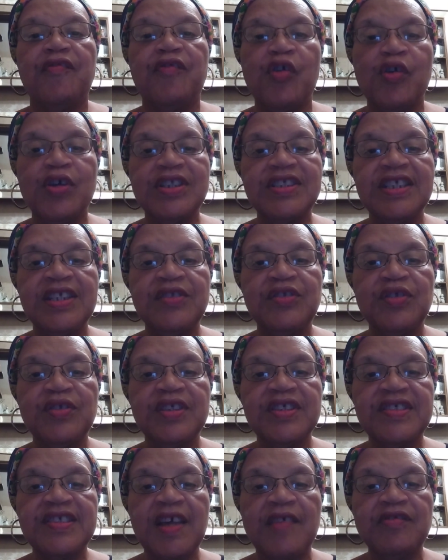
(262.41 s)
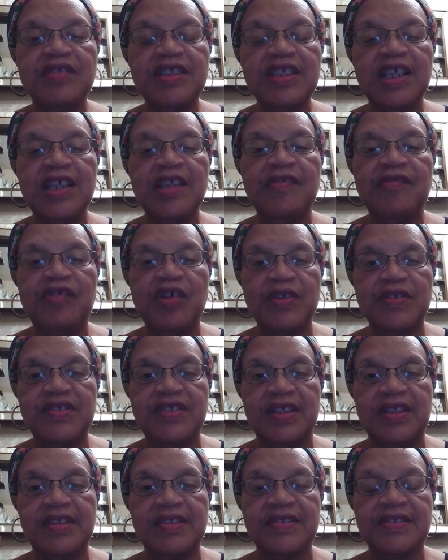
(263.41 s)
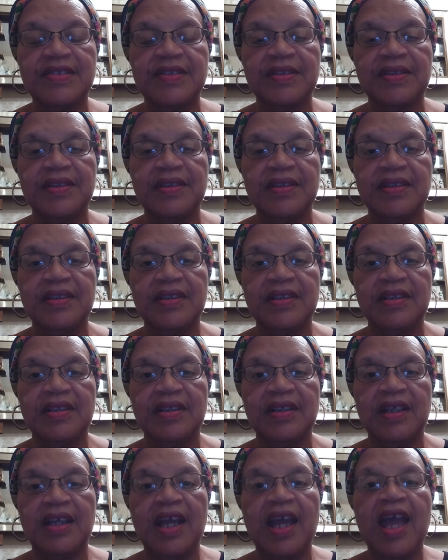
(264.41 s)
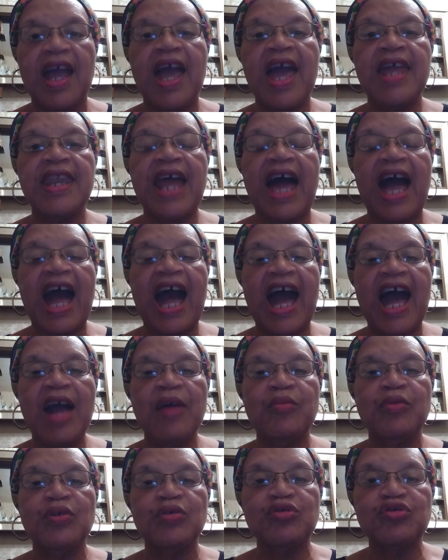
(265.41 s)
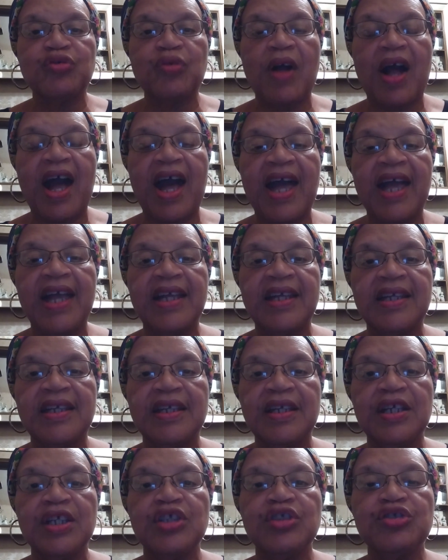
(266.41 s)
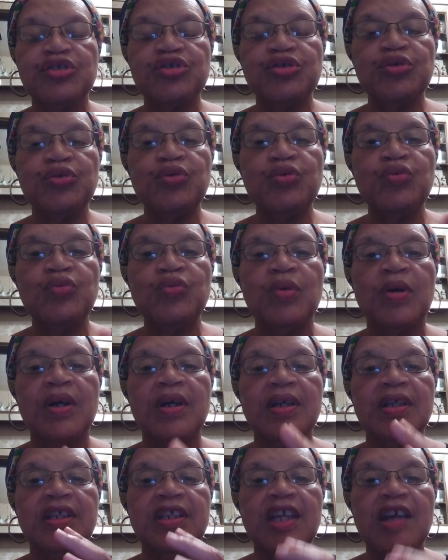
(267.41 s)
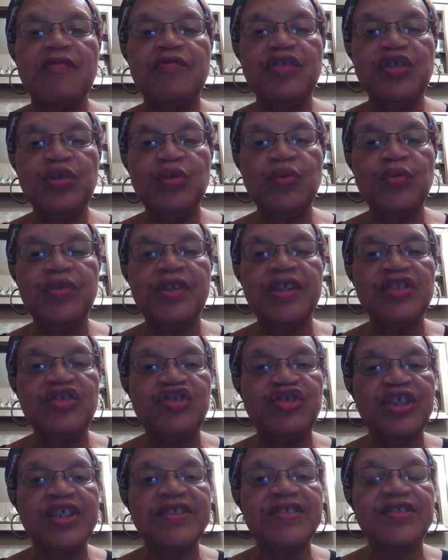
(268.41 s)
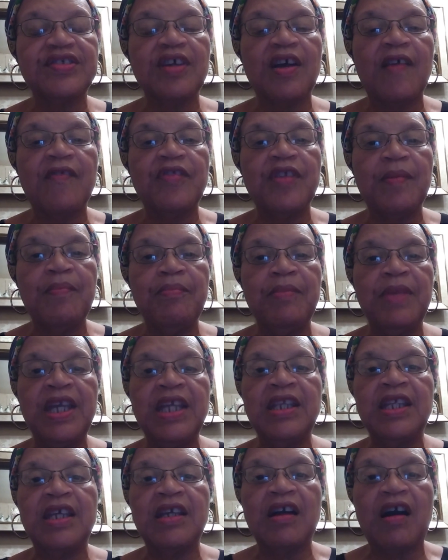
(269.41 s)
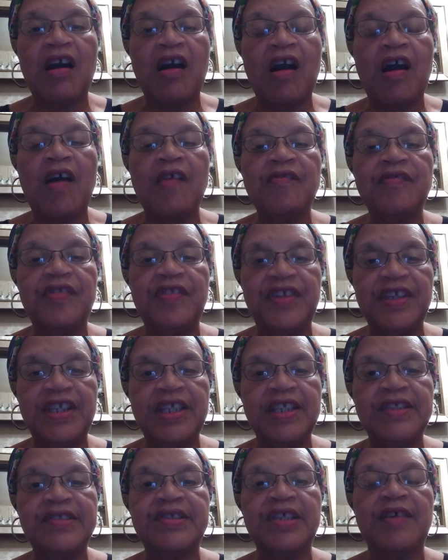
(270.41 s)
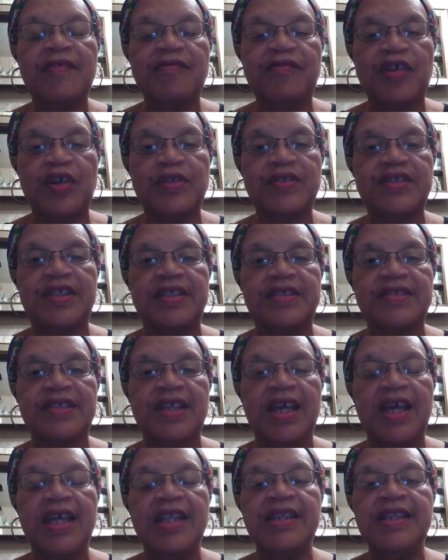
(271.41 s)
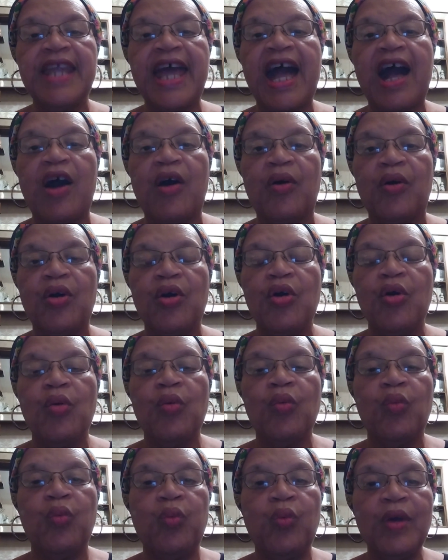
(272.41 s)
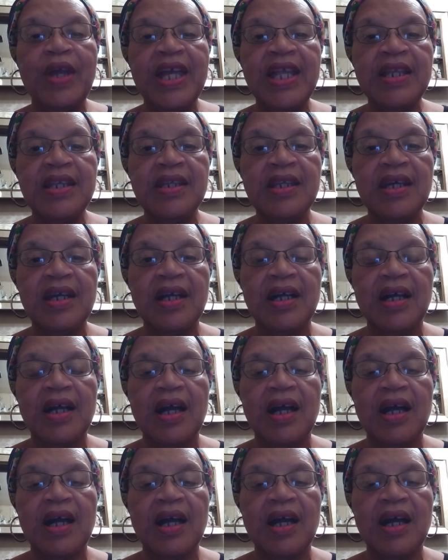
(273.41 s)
14th through the 17th verses. And I will try to give you the gist of the meaning of these verses. Now, when